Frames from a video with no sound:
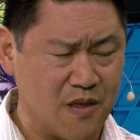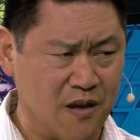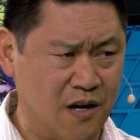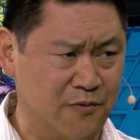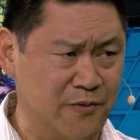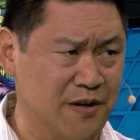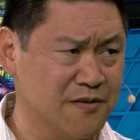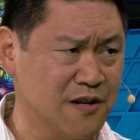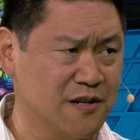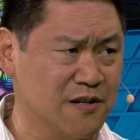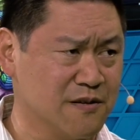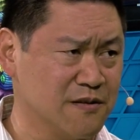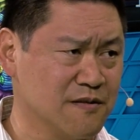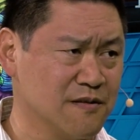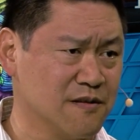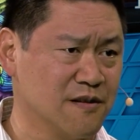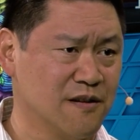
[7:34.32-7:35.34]
our
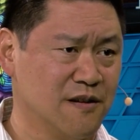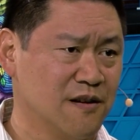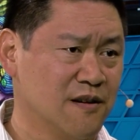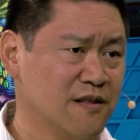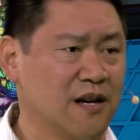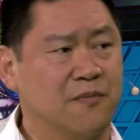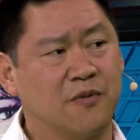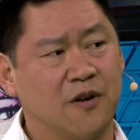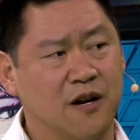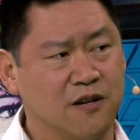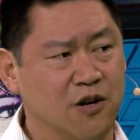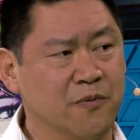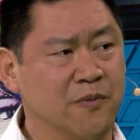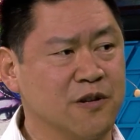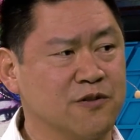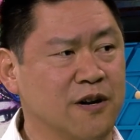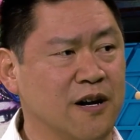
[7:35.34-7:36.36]
resellers, they brought
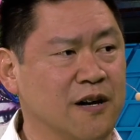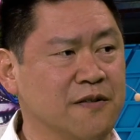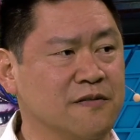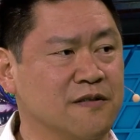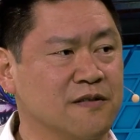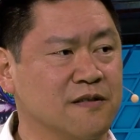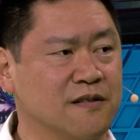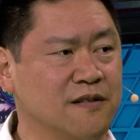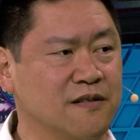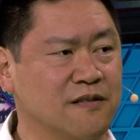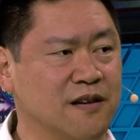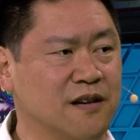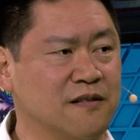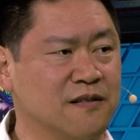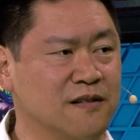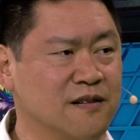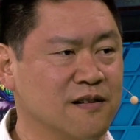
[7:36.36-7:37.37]
Open Drives and
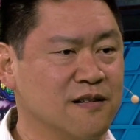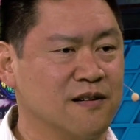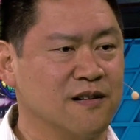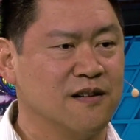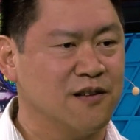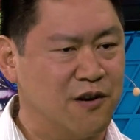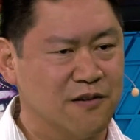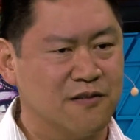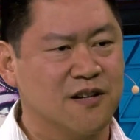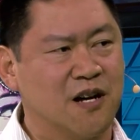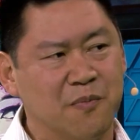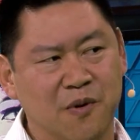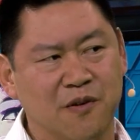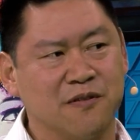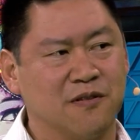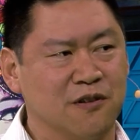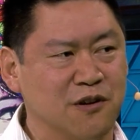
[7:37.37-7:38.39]
says, here's a
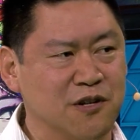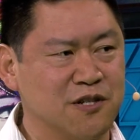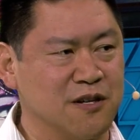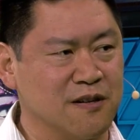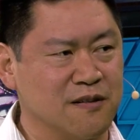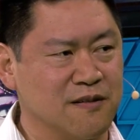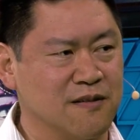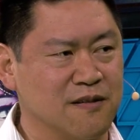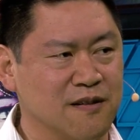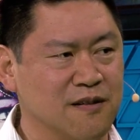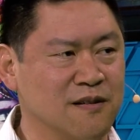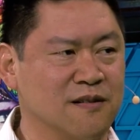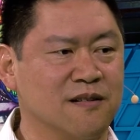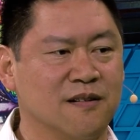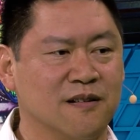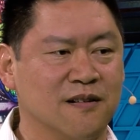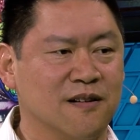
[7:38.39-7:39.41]
couple of solutions
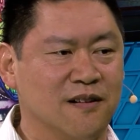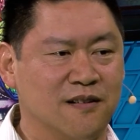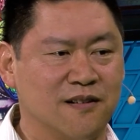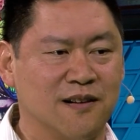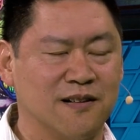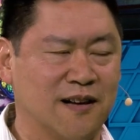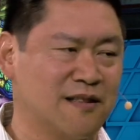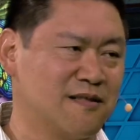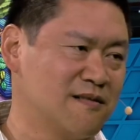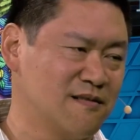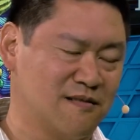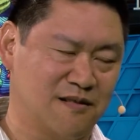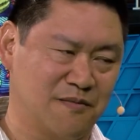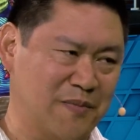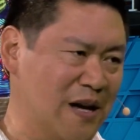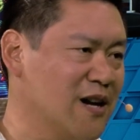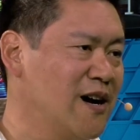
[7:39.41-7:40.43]
you can get
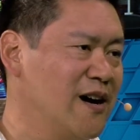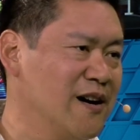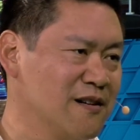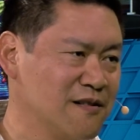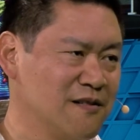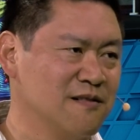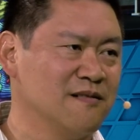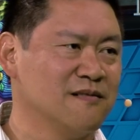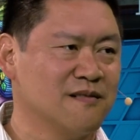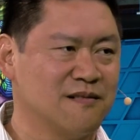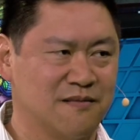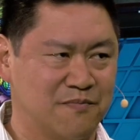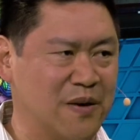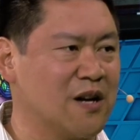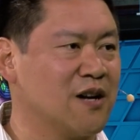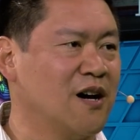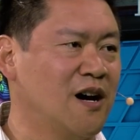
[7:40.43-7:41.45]
the big iron,
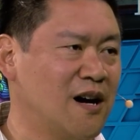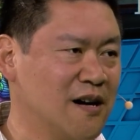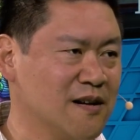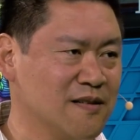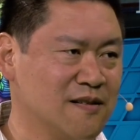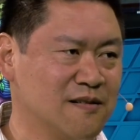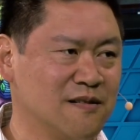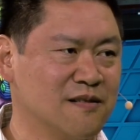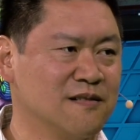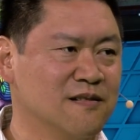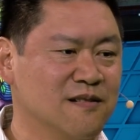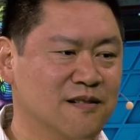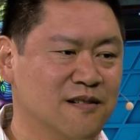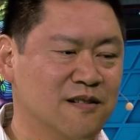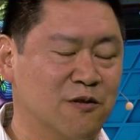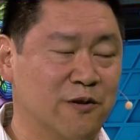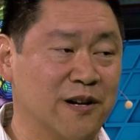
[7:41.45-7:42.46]
big cost,
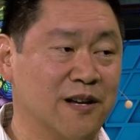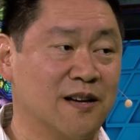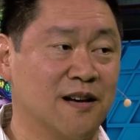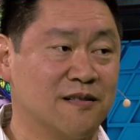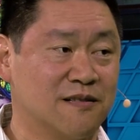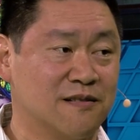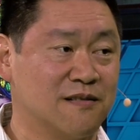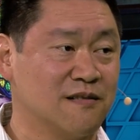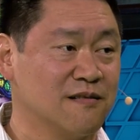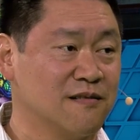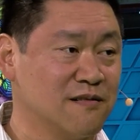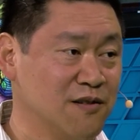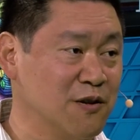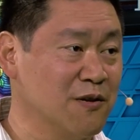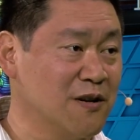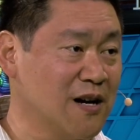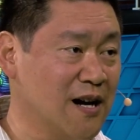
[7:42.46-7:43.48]
or you can get the
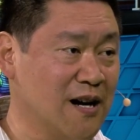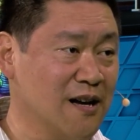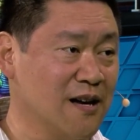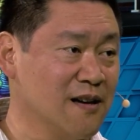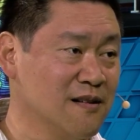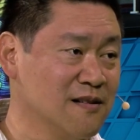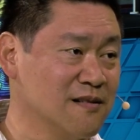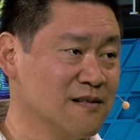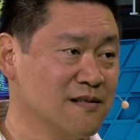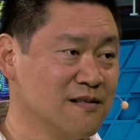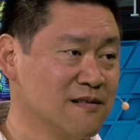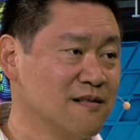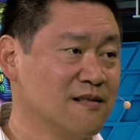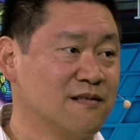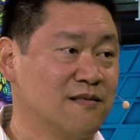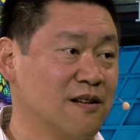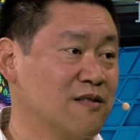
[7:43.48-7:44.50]
new guy
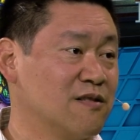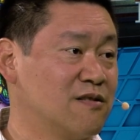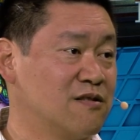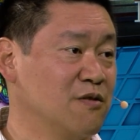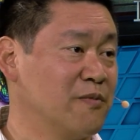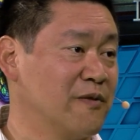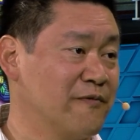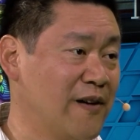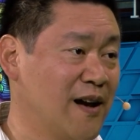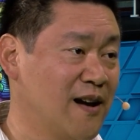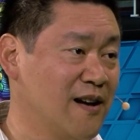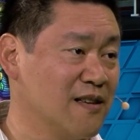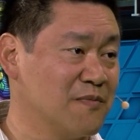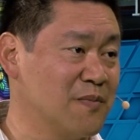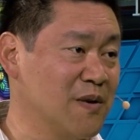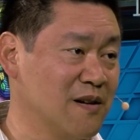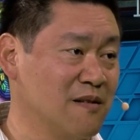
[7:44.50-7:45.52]
that's super
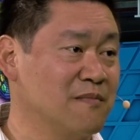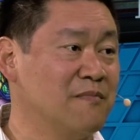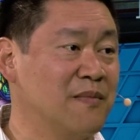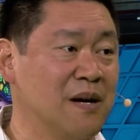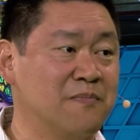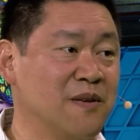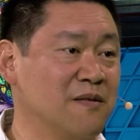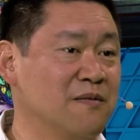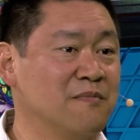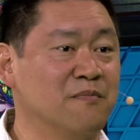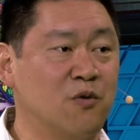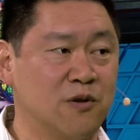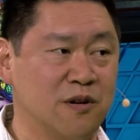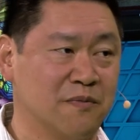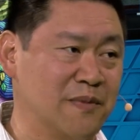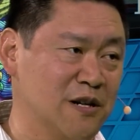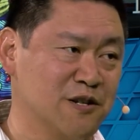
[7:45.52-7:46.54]
fast, but might be
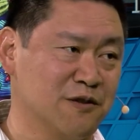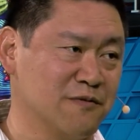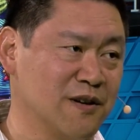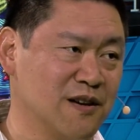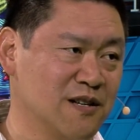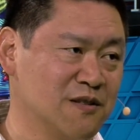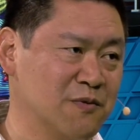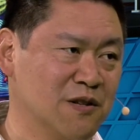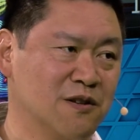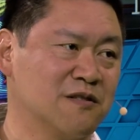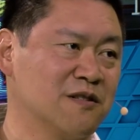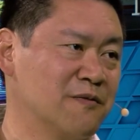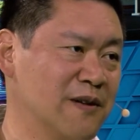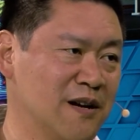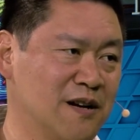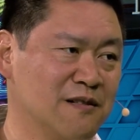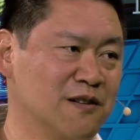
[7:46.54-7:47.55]
more in your budget range. We looked
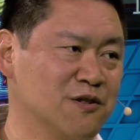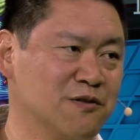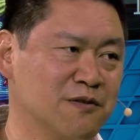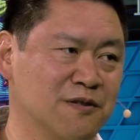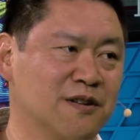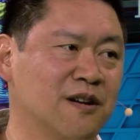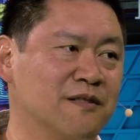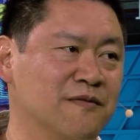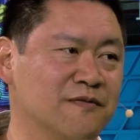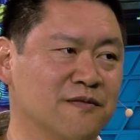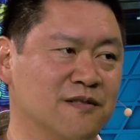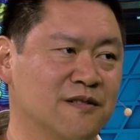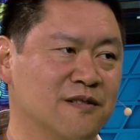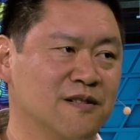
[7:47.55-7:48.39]
around, and sure enough,